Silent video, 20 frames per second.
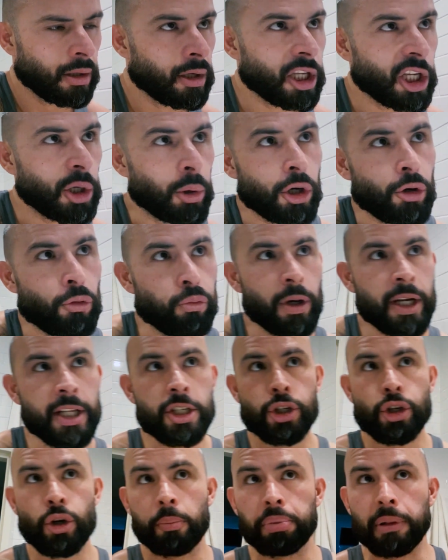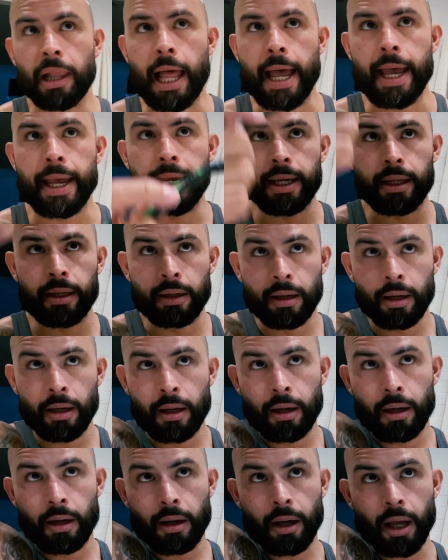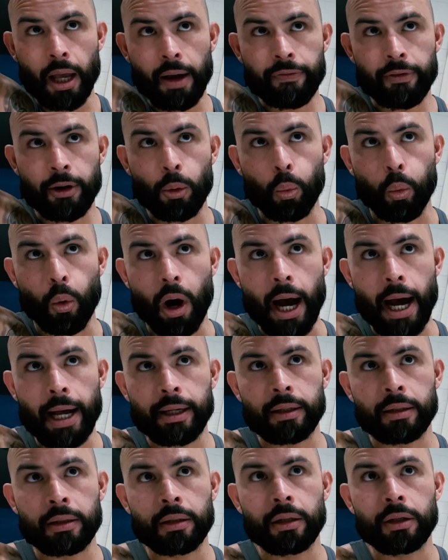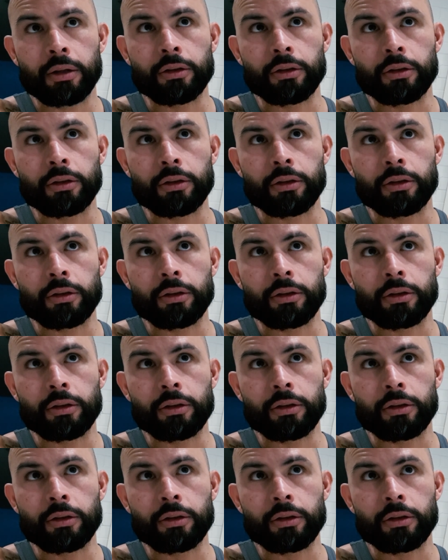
You want to rinse your blade every 1